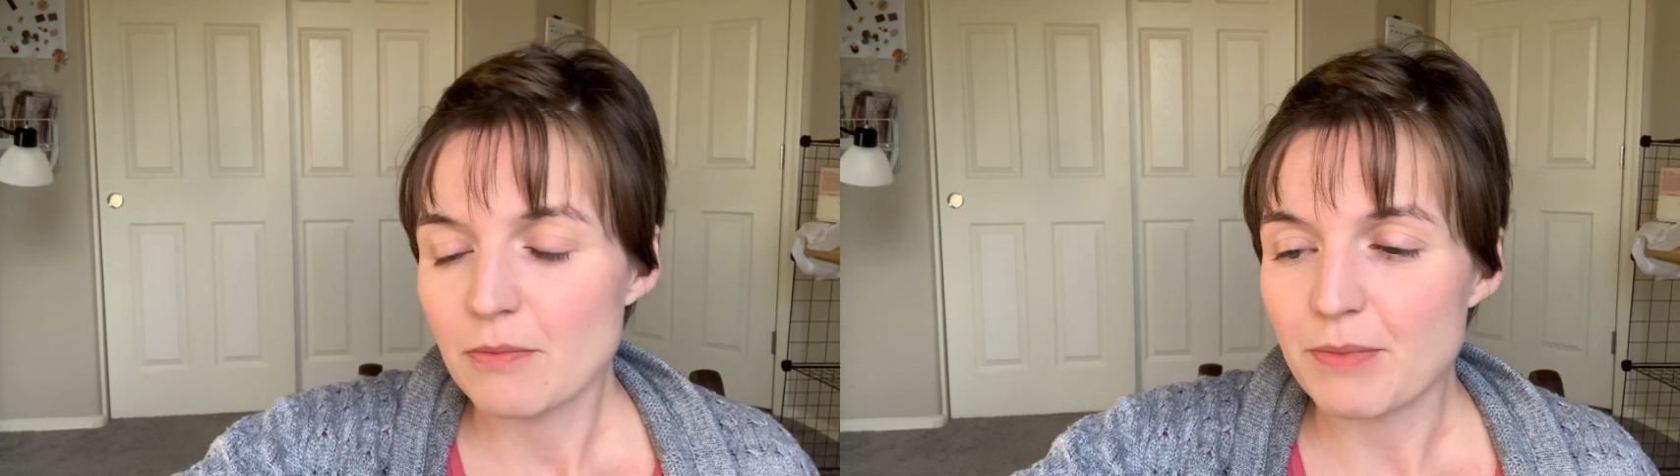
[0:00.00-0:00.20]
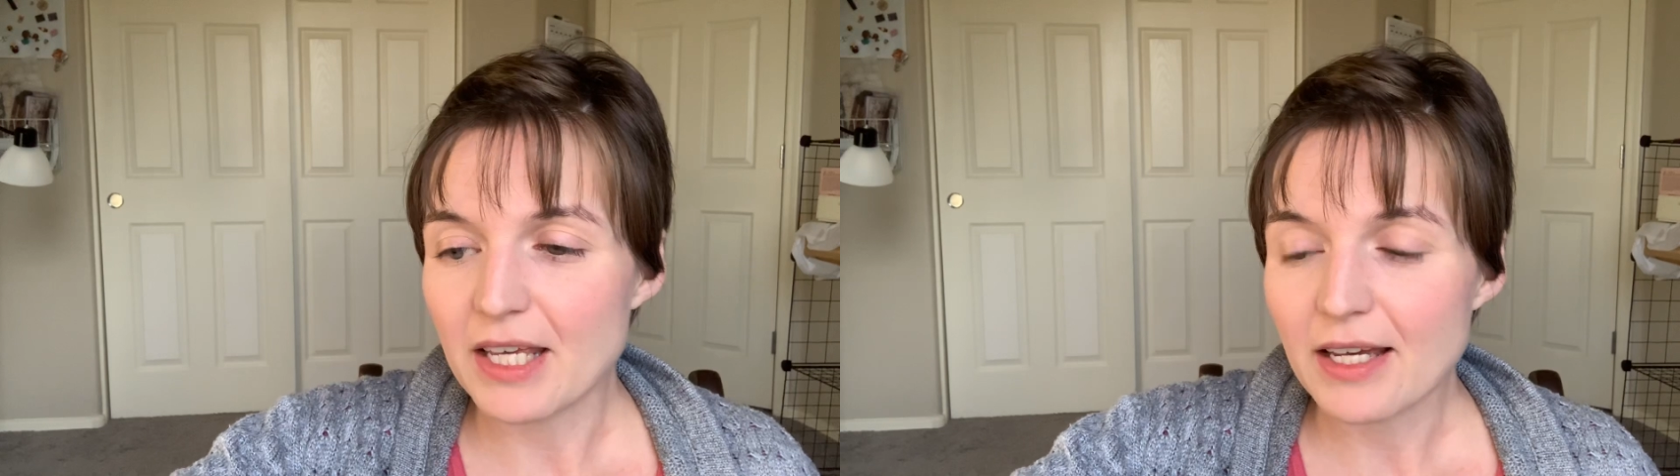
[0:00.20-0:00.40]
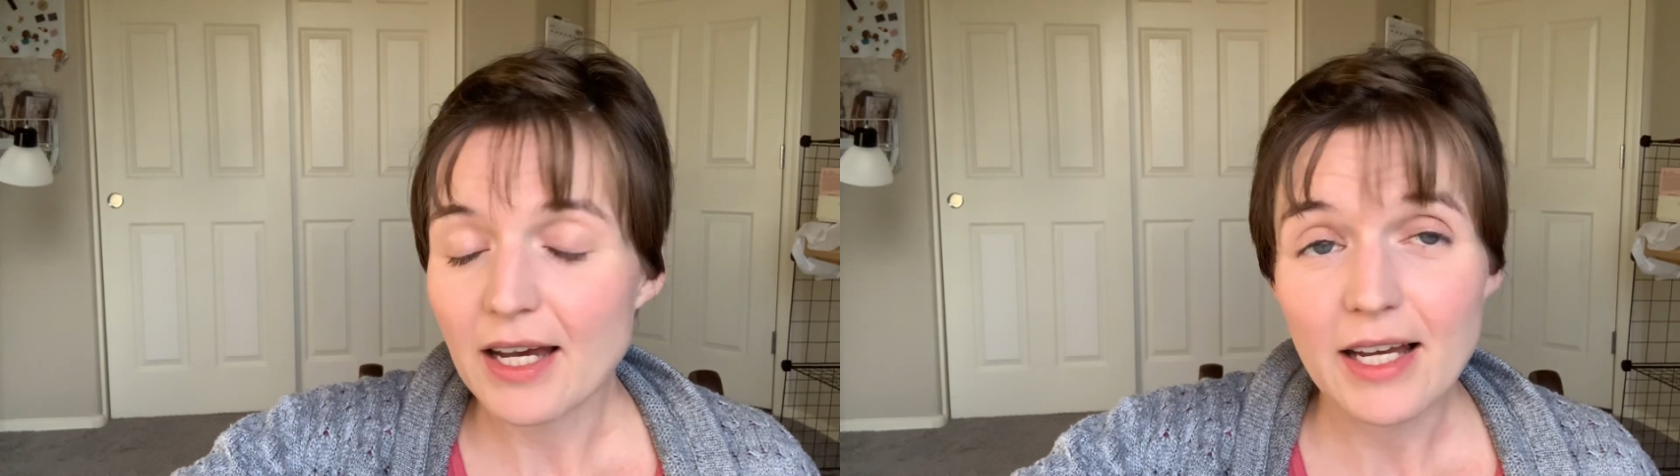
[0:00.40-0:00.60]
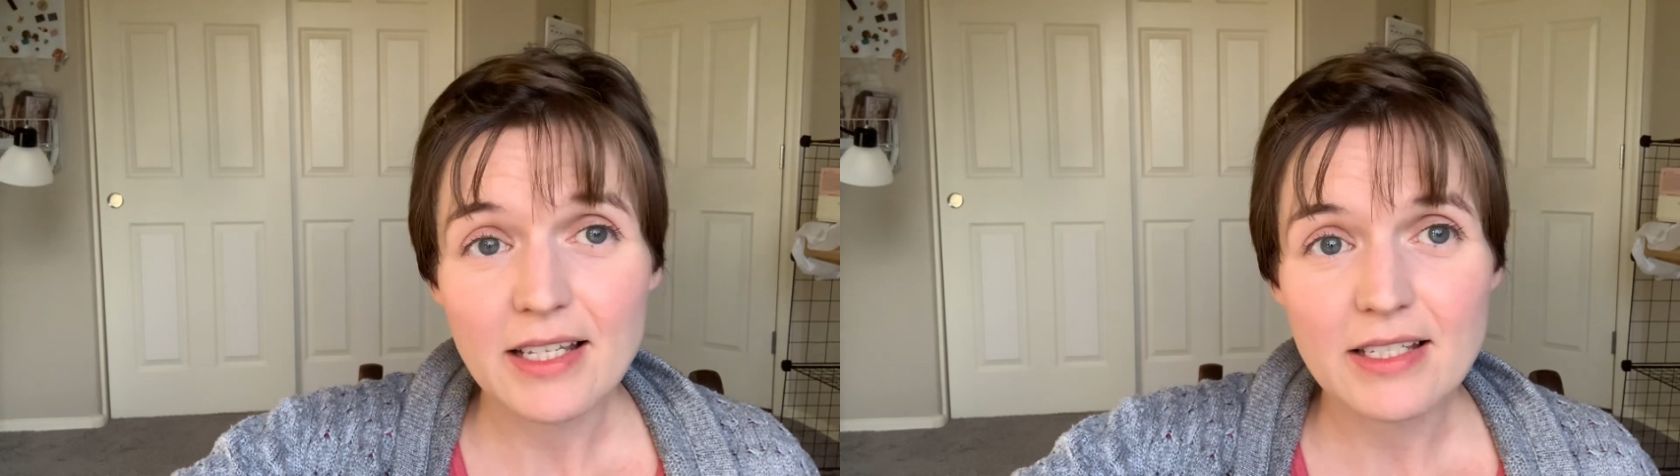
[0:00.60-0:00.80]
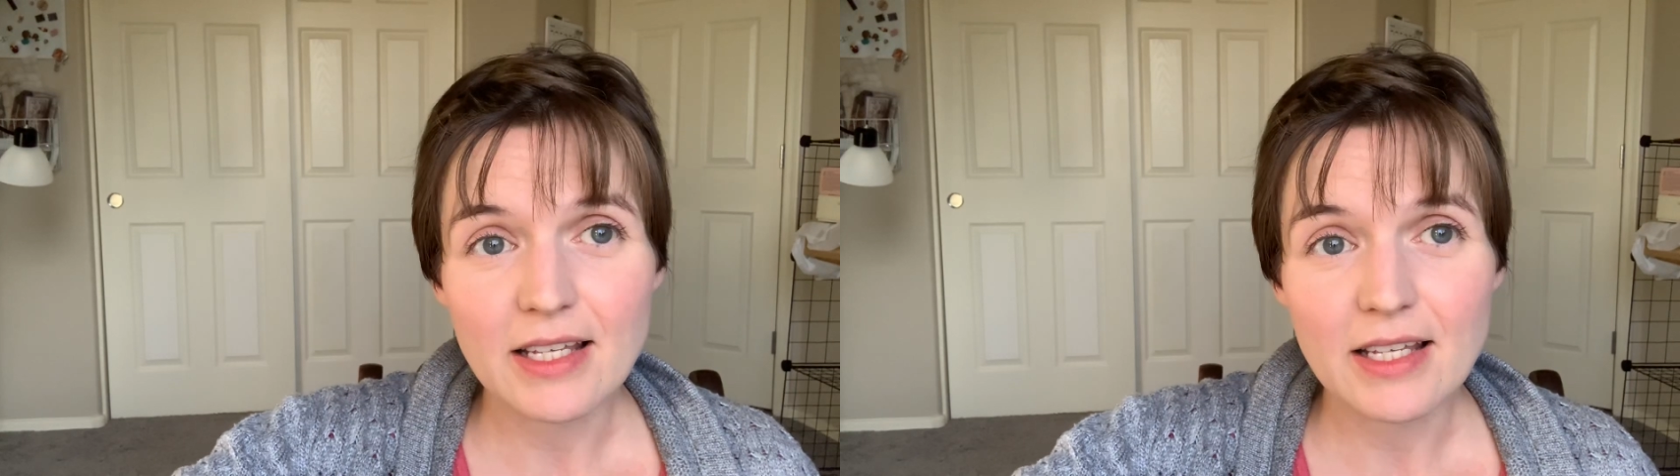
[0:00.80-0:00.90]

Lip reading: because